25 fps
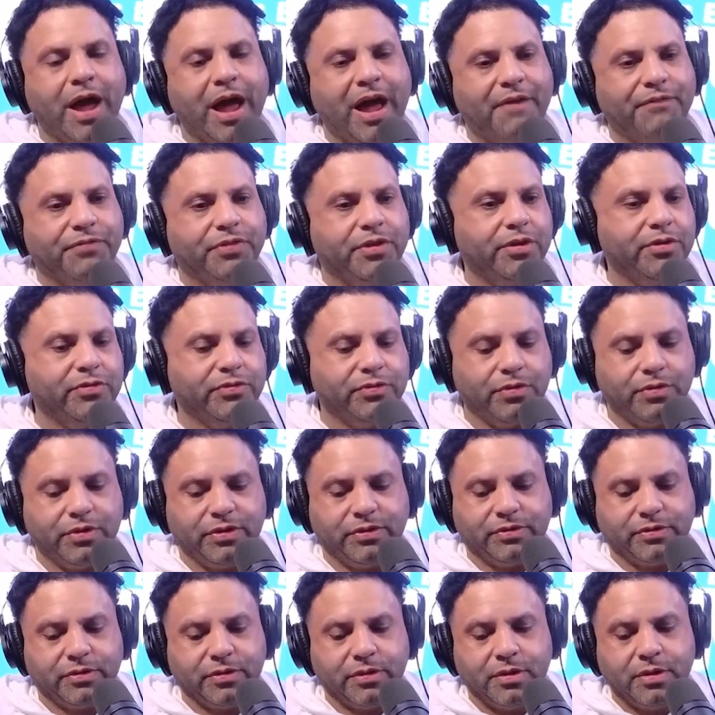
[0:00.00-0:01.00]
after. So
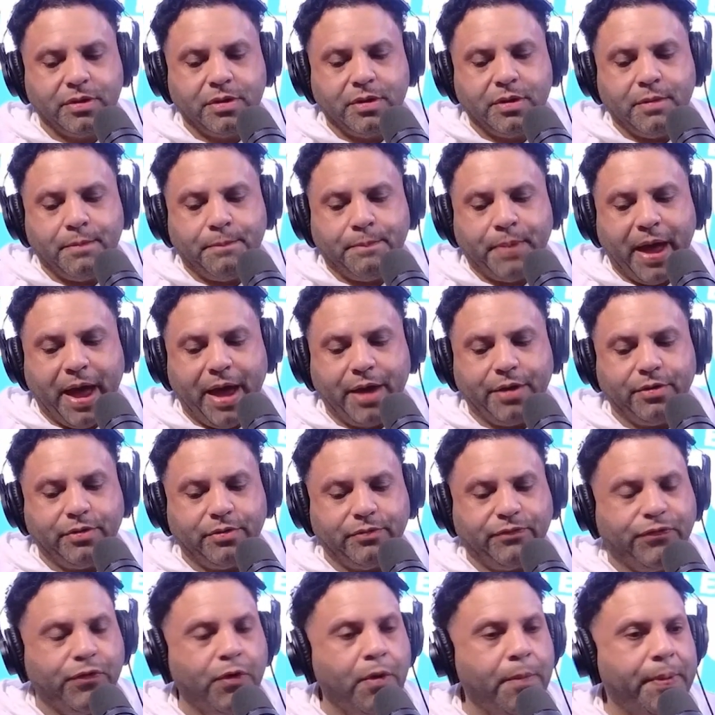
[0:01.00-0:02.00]
it's oh, after, okay. Pan,
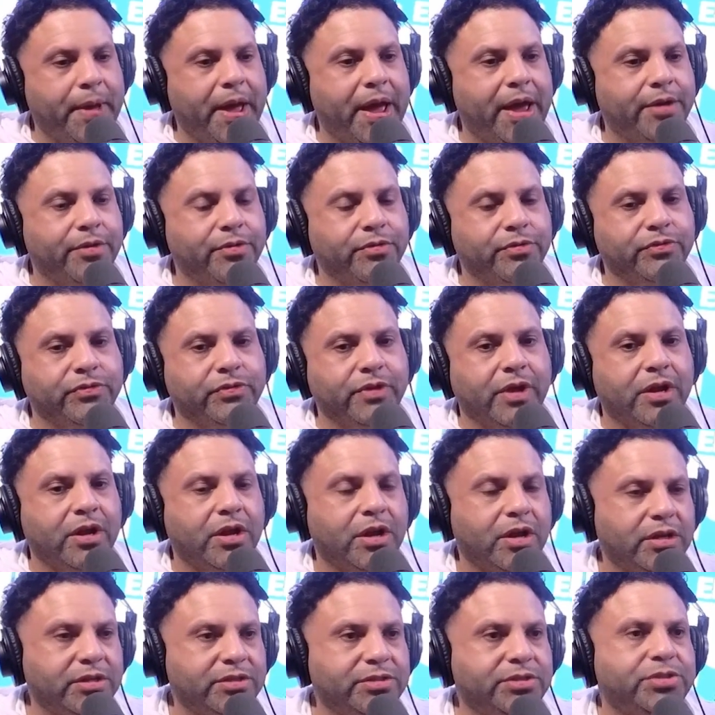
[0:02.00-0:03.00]
four panels, a
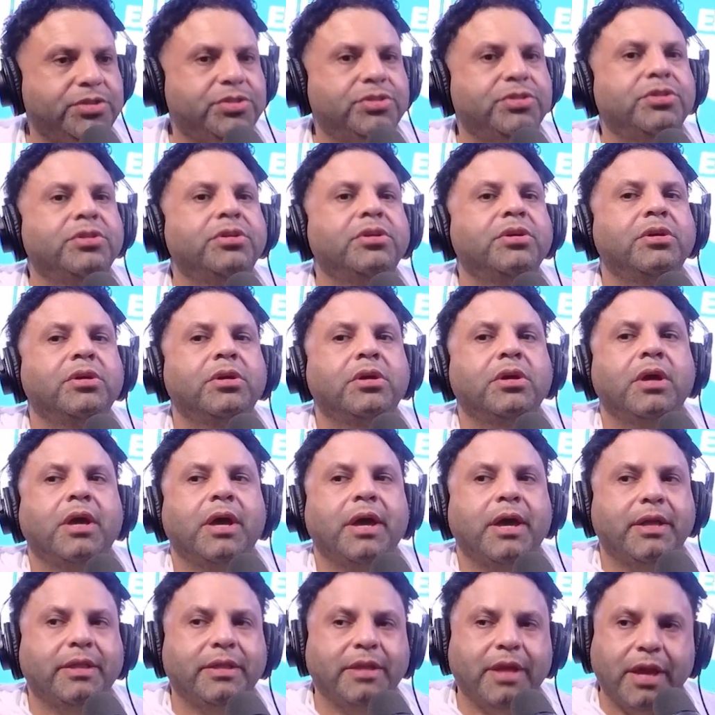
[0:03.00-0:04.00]
lunch,
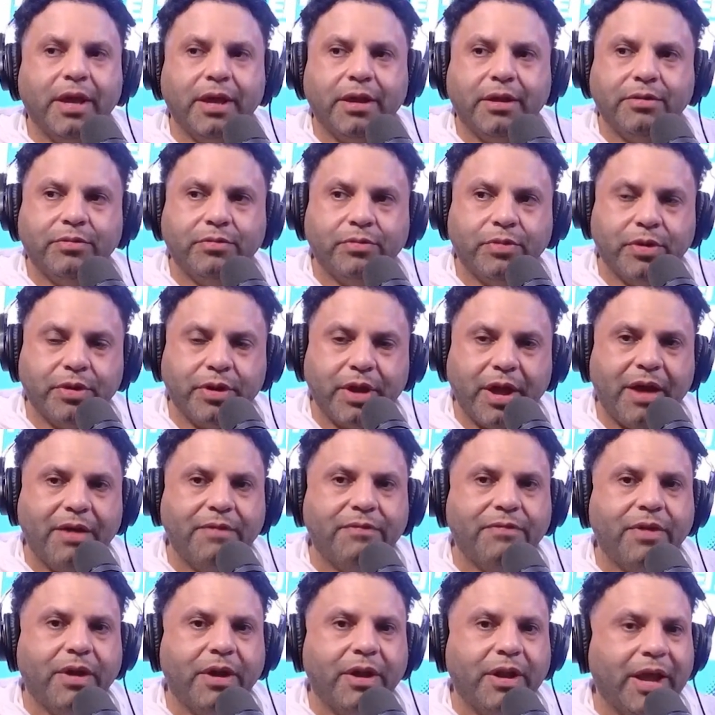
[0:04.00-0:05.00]
and then we're gonna
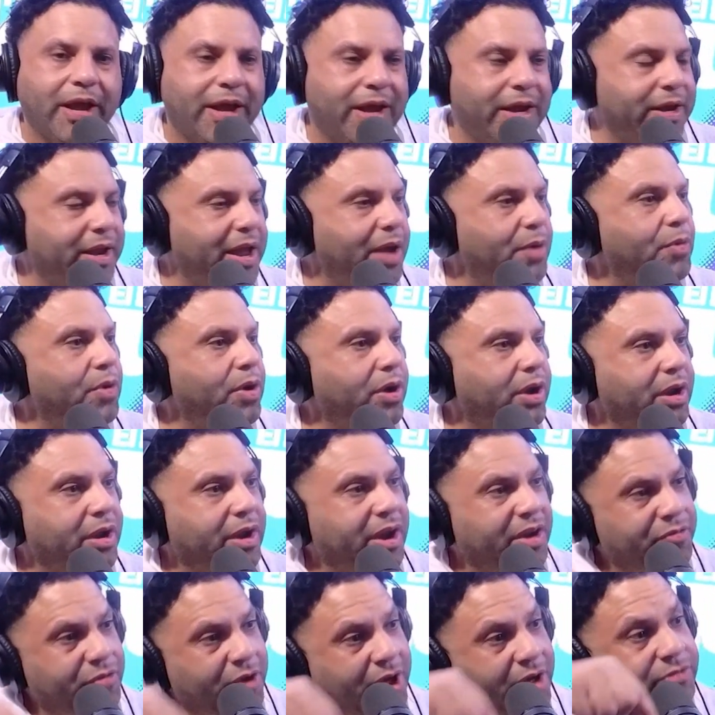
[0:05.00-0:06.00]
have uh, like a network and
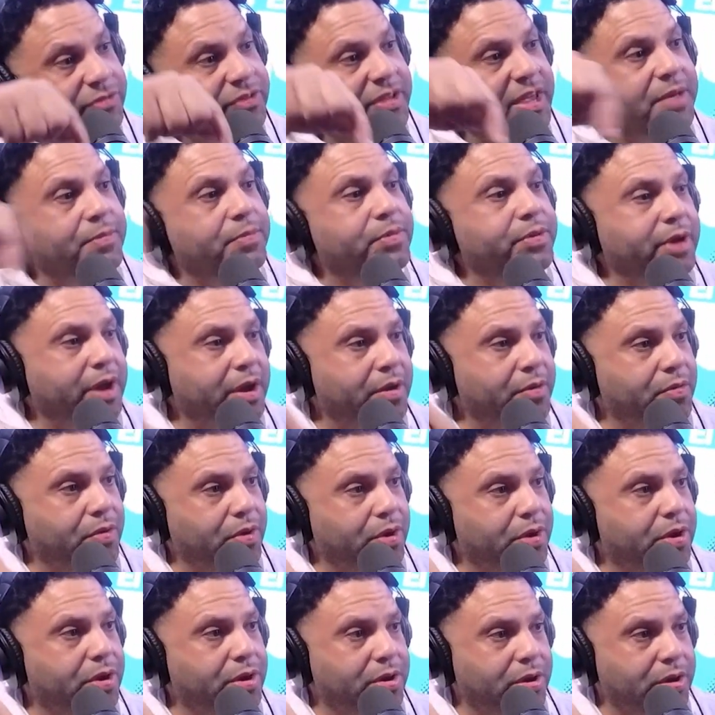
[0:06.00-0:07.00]
a roundtable network.